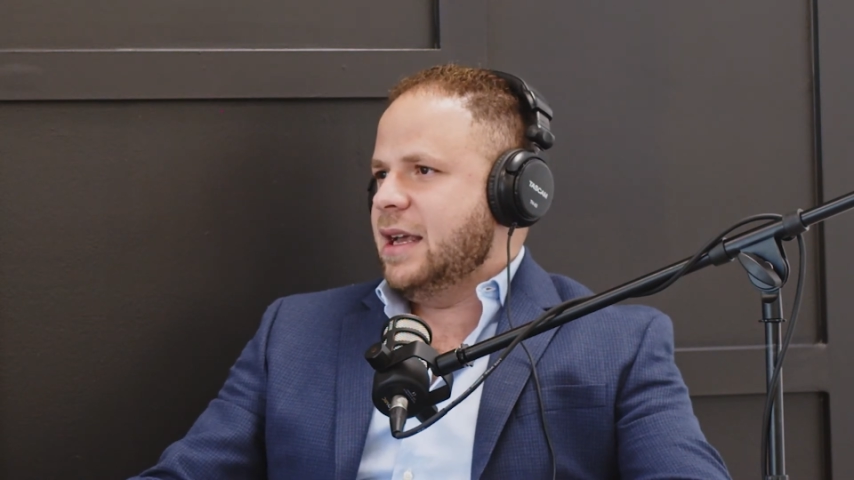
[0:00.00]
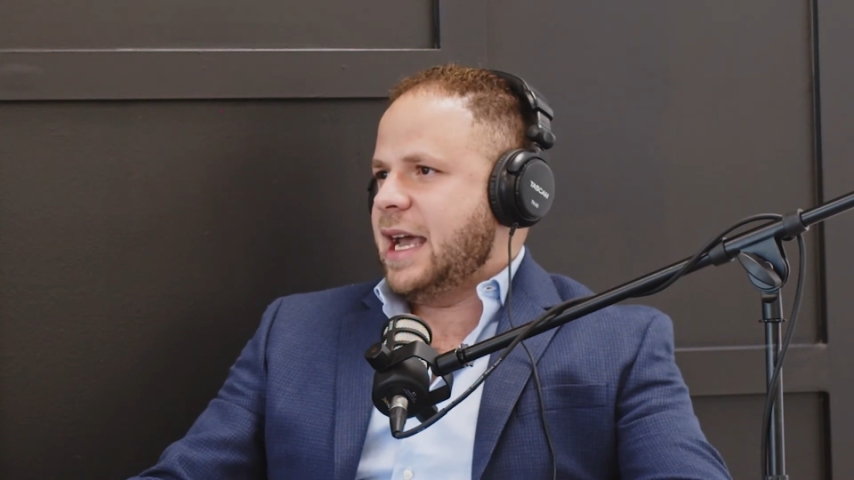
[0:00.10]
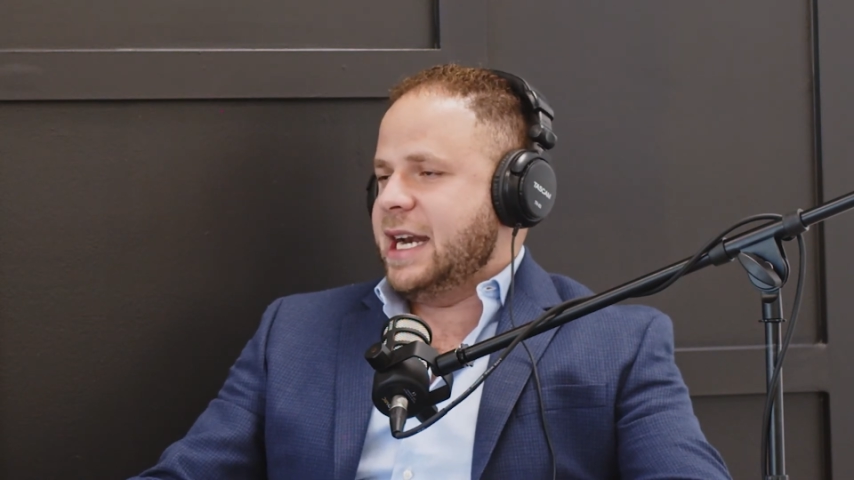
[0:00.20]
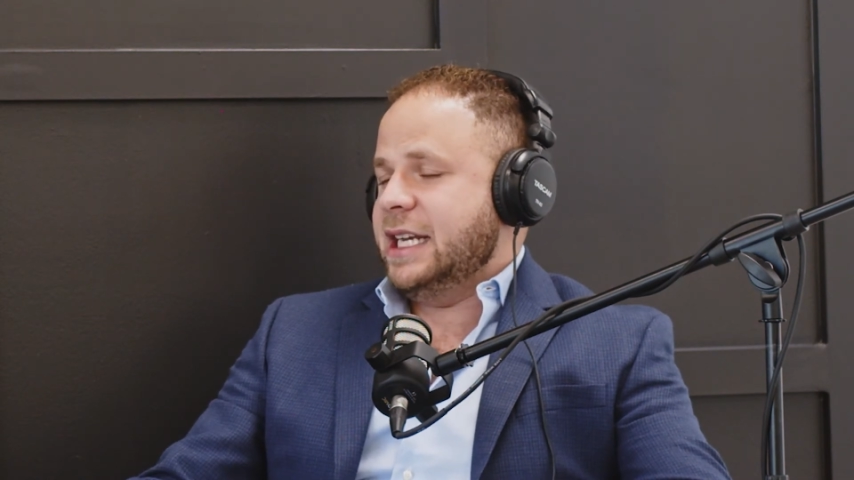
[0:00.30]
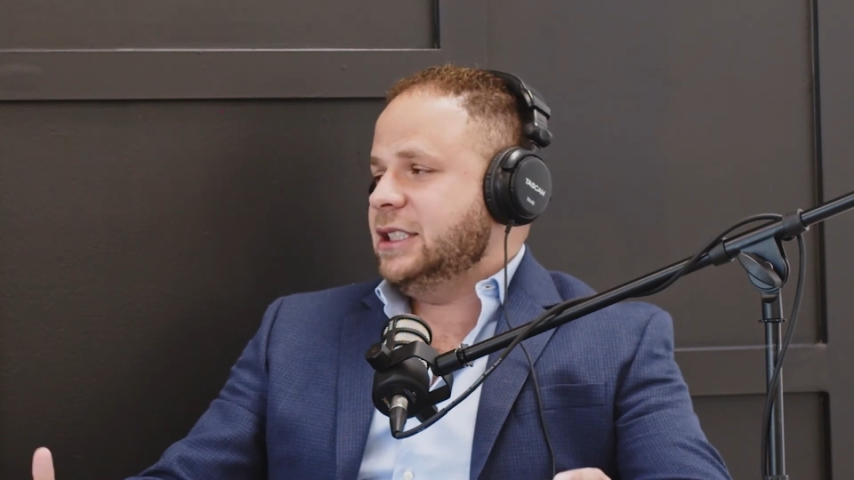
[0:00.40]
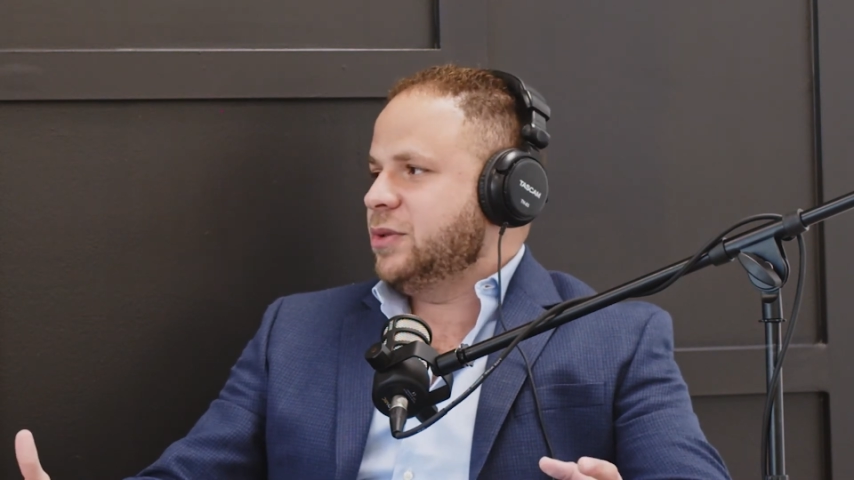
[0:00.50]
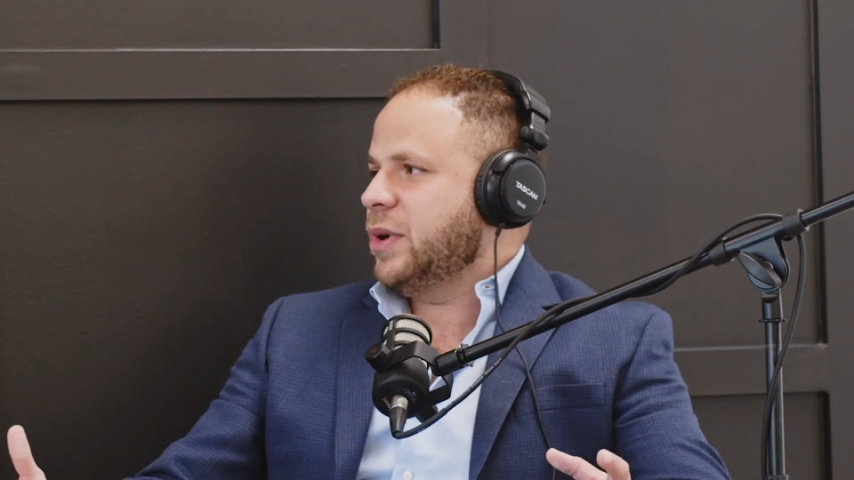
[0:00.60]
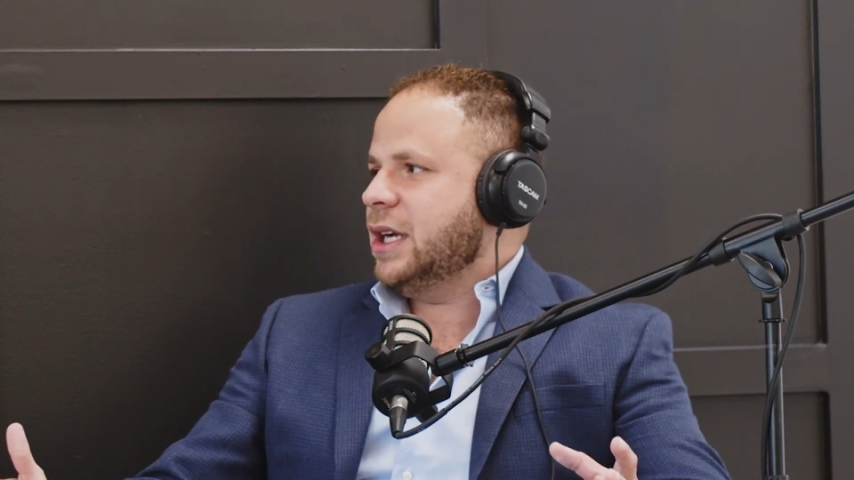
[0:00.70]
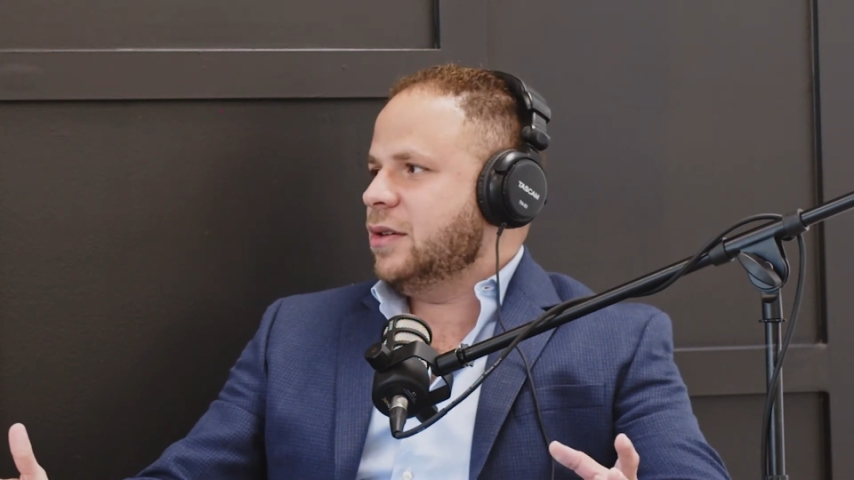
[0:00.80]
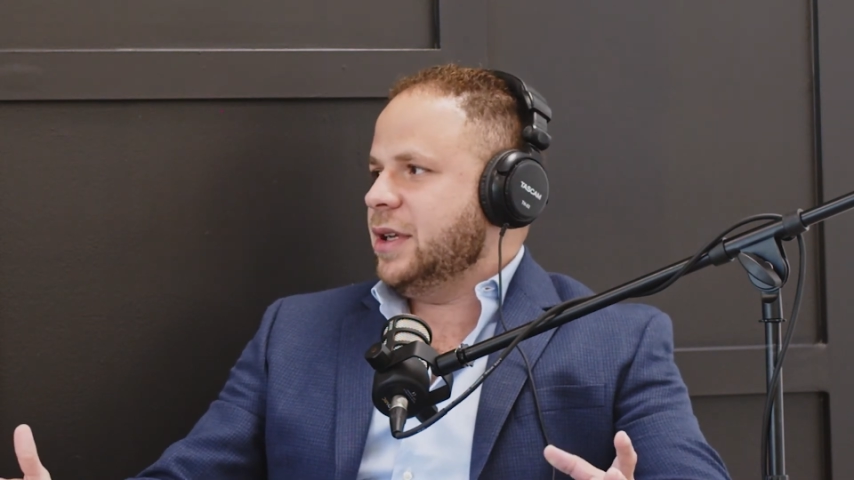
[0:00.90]
and he's
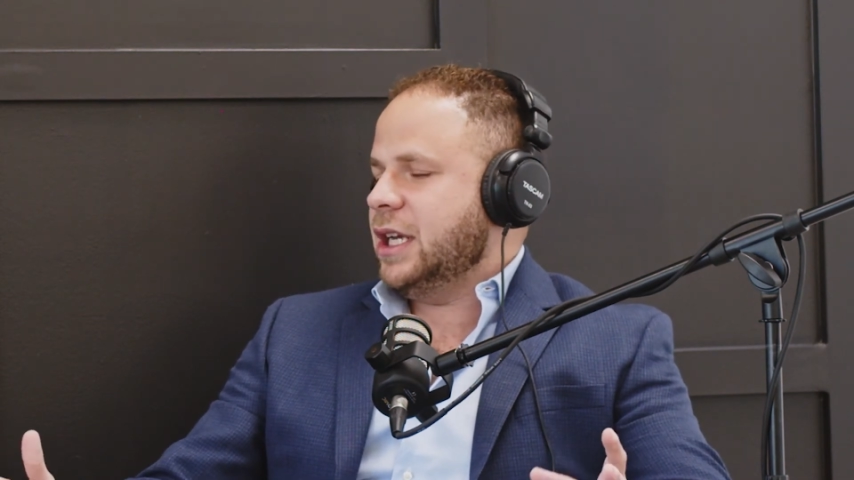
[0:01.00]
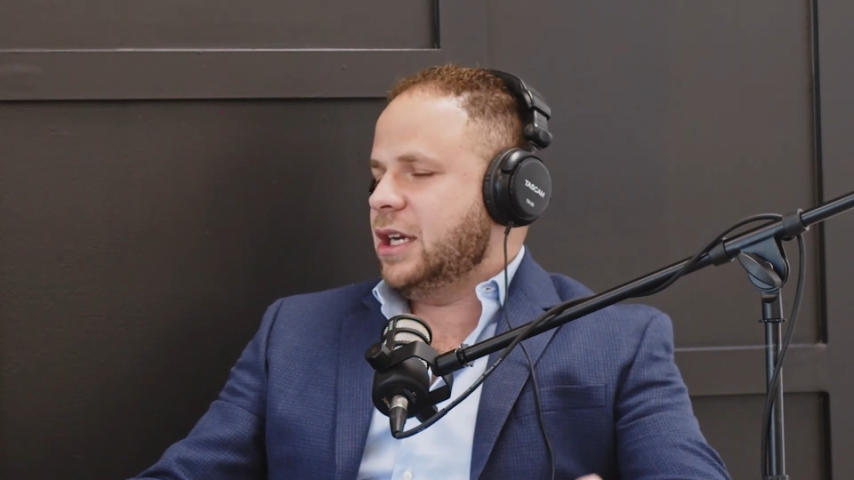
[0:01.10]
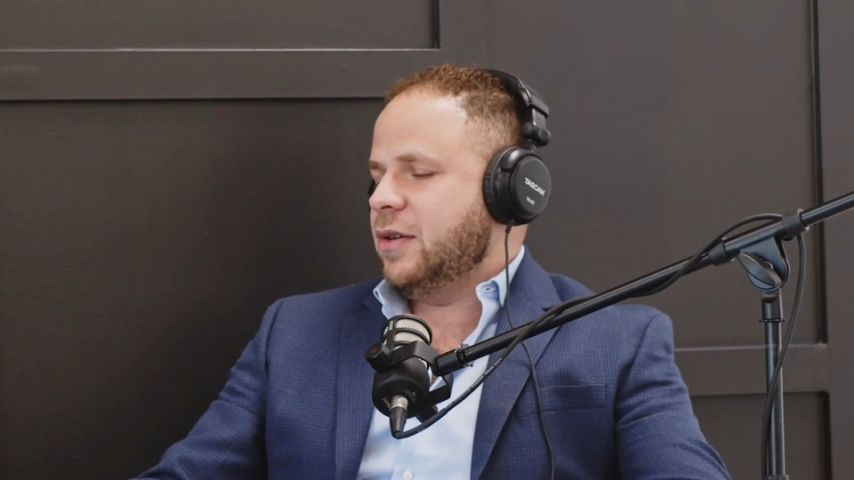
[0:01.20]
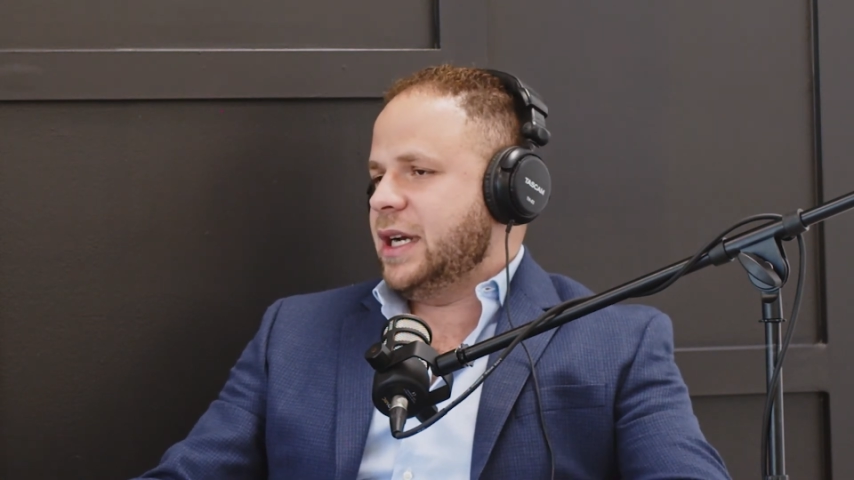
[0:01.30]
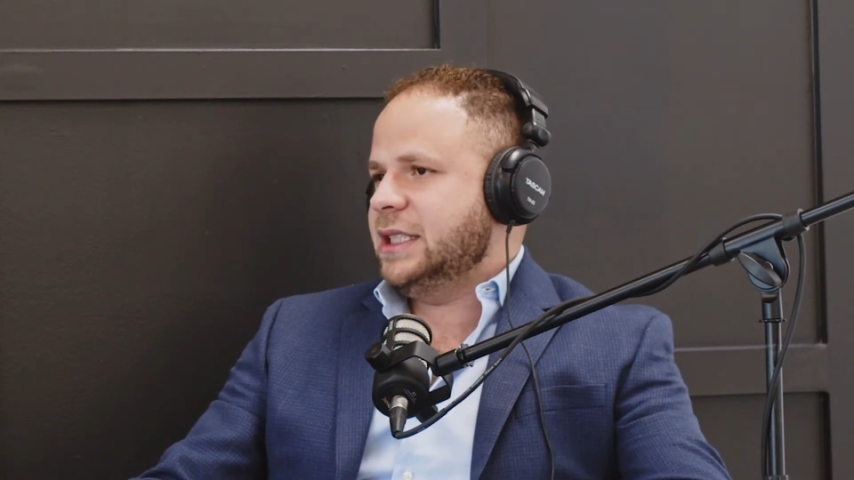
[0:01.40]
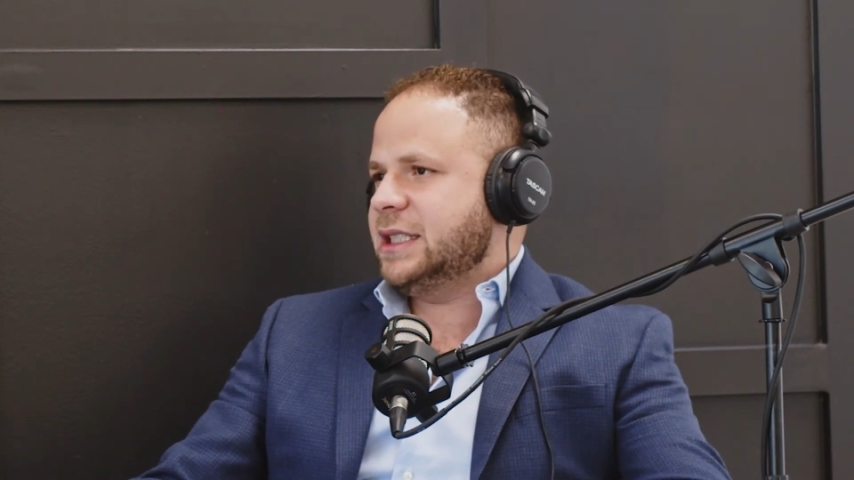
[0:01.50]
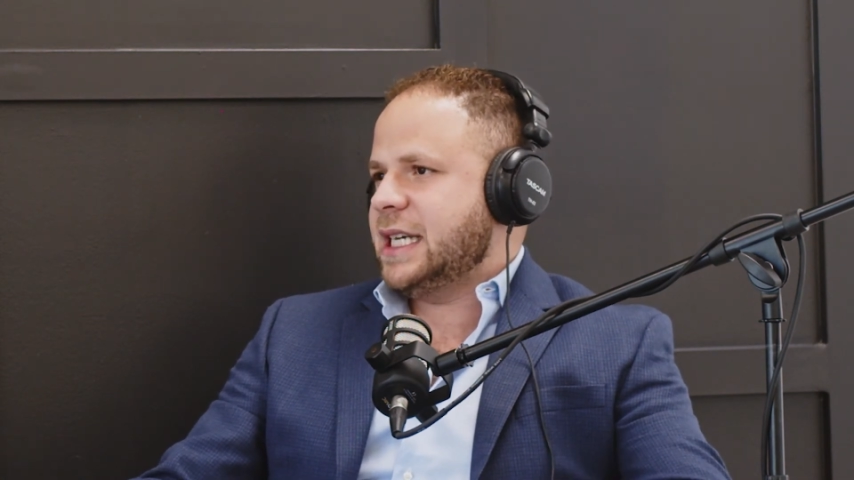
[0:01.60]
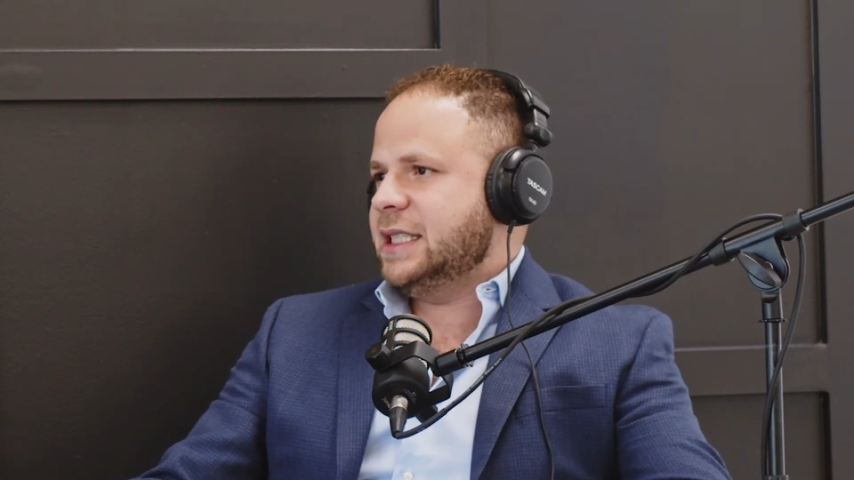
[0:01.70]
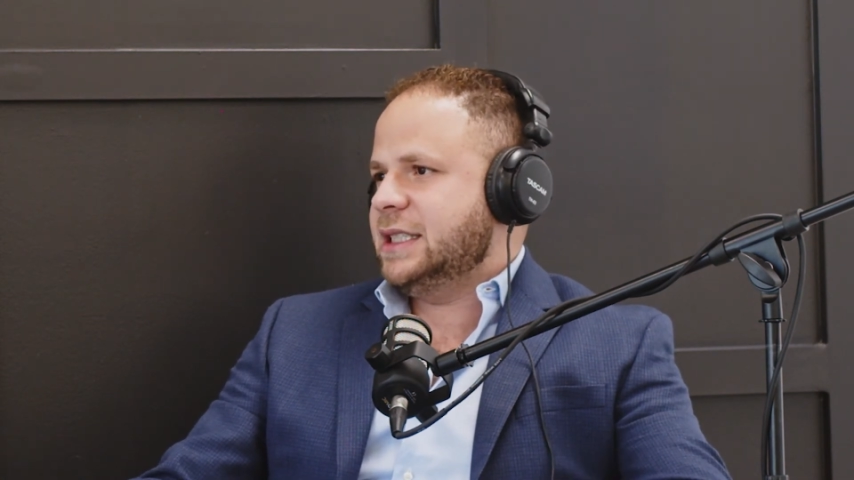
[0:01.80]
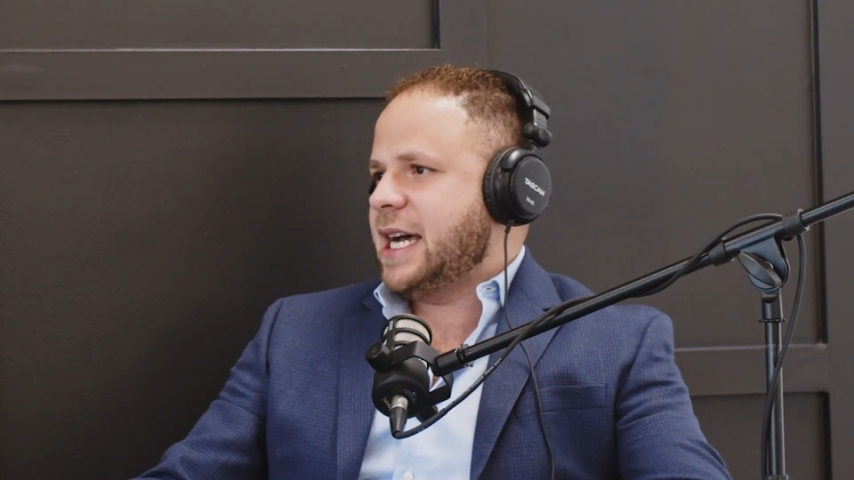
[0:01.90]
real, you know, and he
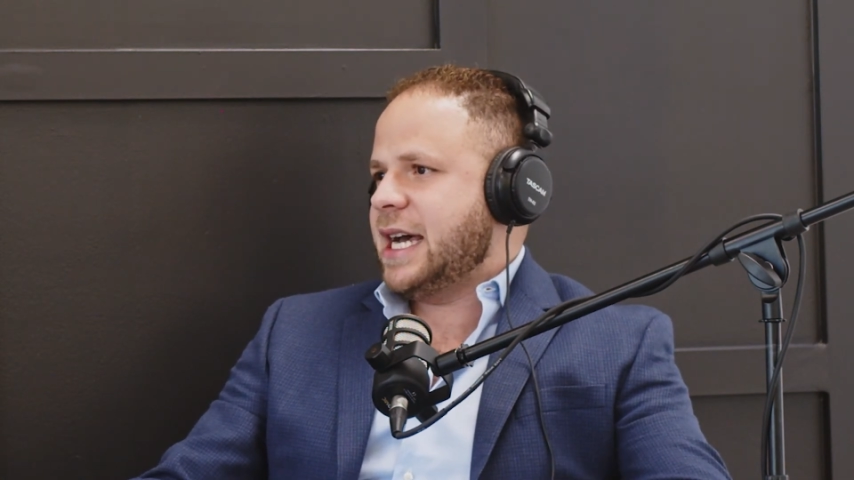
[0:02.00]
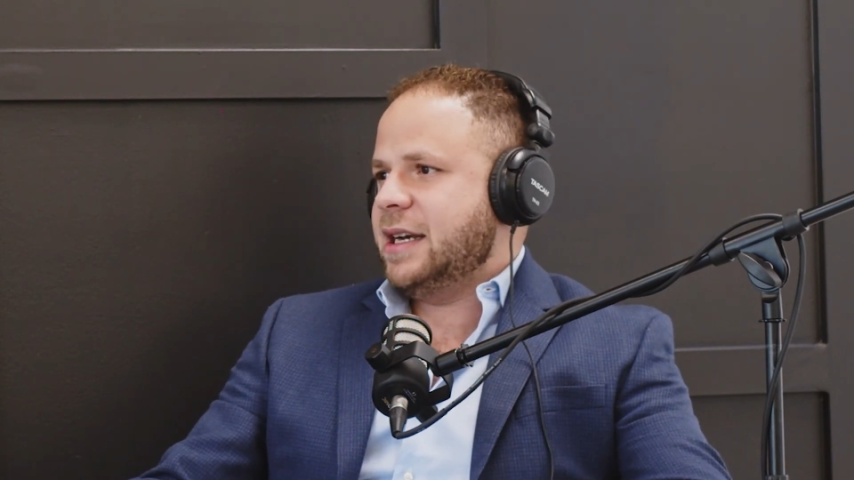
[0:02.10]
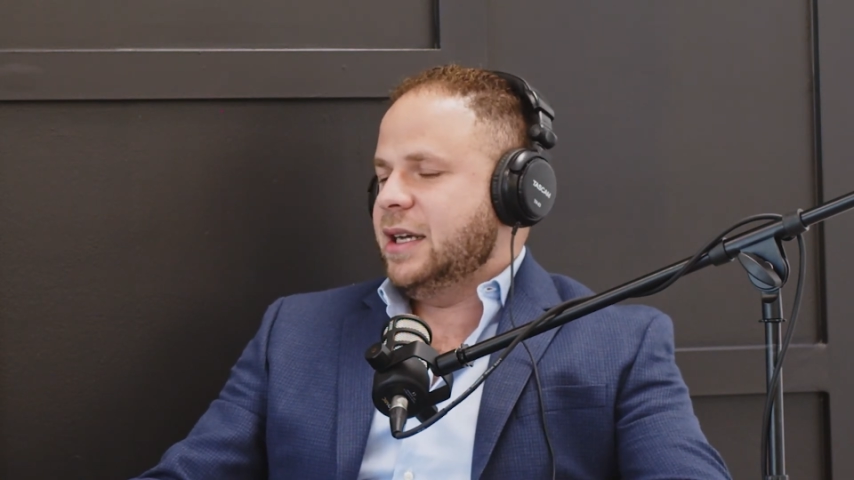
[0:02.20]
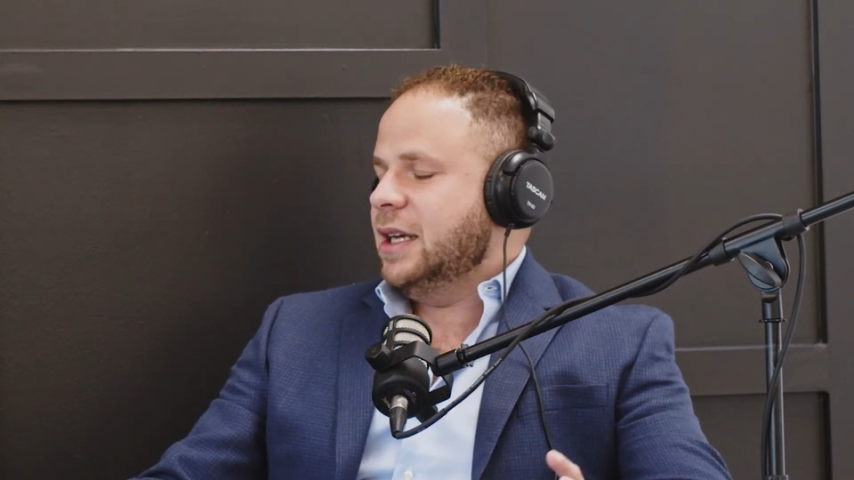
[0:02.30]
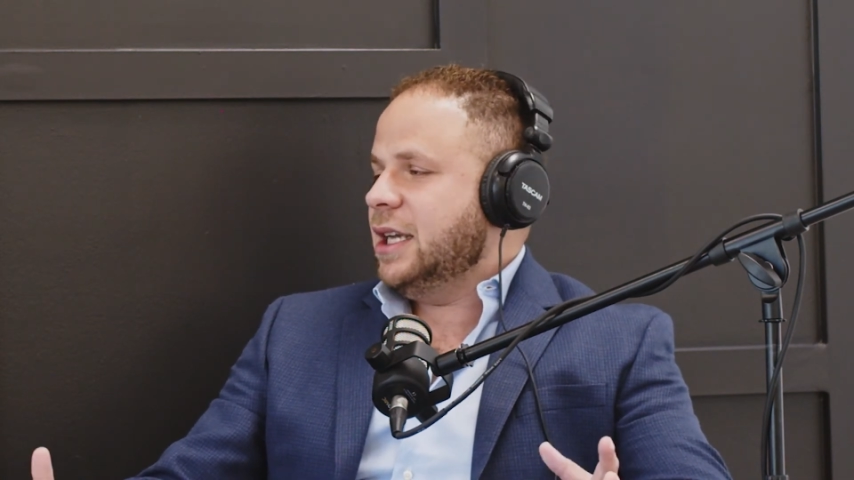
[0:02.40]
says that,